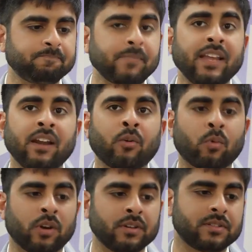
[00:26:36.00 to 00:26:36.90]
in other
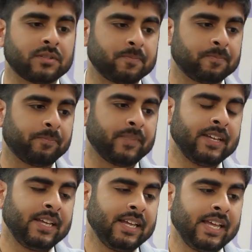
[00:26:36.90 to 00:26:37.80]
words,
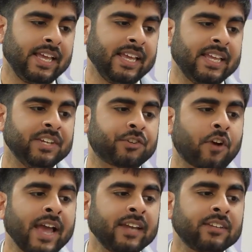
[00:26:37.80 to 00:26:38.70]
in
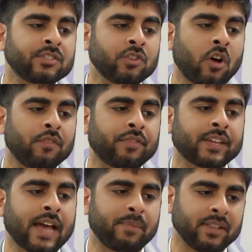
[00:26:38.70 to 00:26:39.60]
trying to solve for
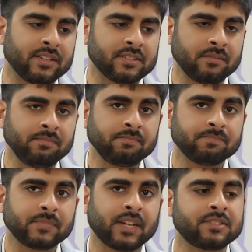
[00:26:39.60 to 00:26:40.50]
capitalism,
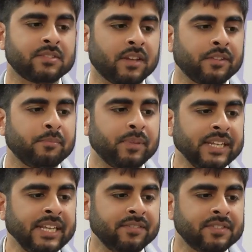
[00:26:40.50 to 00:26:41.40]
Assadar
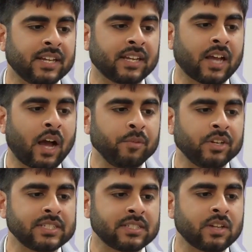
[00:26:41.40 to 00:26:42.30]
believes that
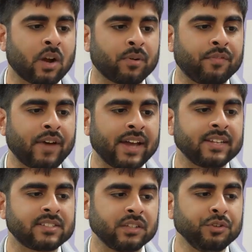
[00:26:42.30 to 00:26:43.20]
communists are
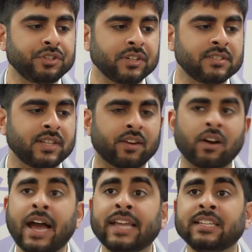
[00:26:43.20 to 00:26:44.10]
providing solutions that are
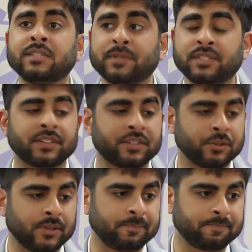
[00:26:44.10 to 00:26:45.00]
highly specific to it.